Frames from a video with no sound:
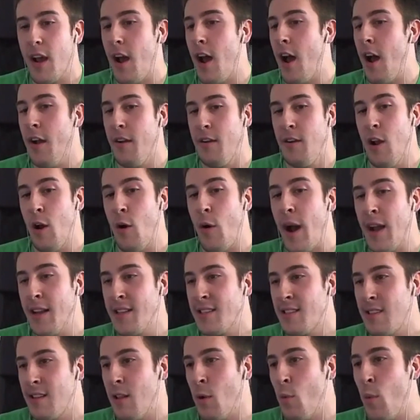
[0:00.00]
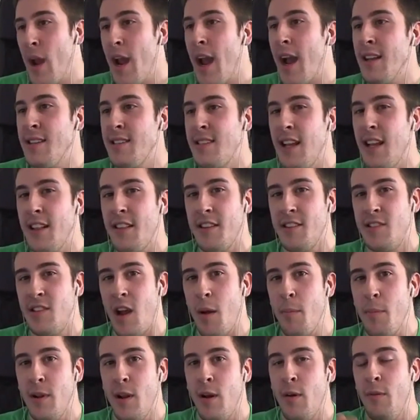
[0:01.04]
The way I set this
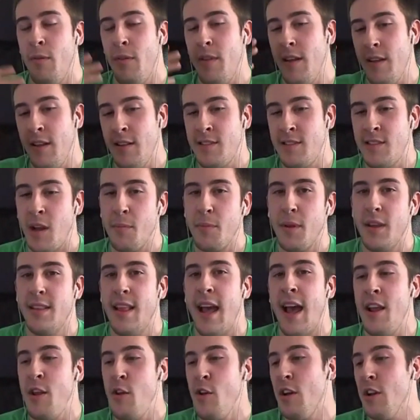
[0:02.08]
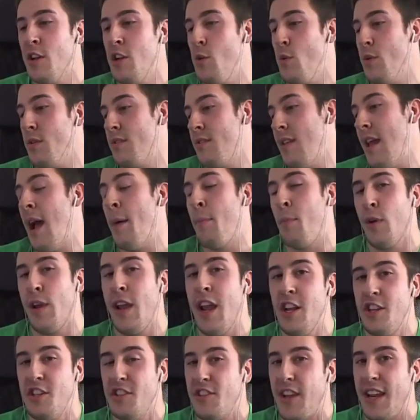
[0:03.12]
up, it's something that you can do with
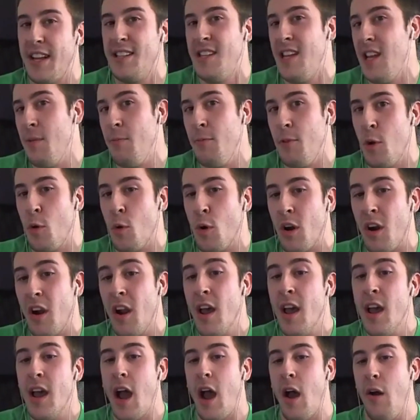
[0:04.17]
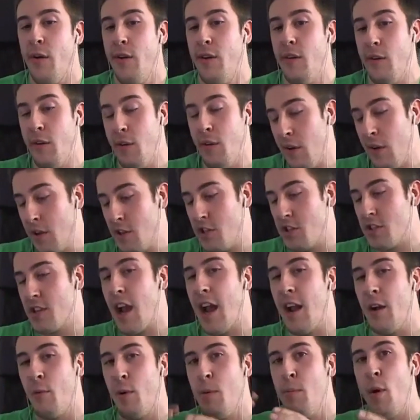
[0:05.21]
applications like TeamViewer. How you can just
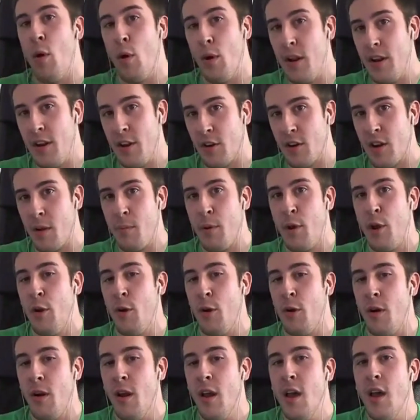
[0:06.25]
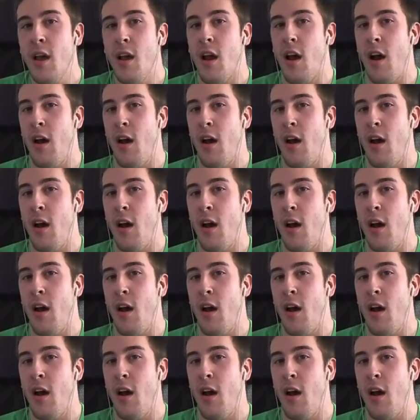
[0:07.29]
kind of remote into your computer.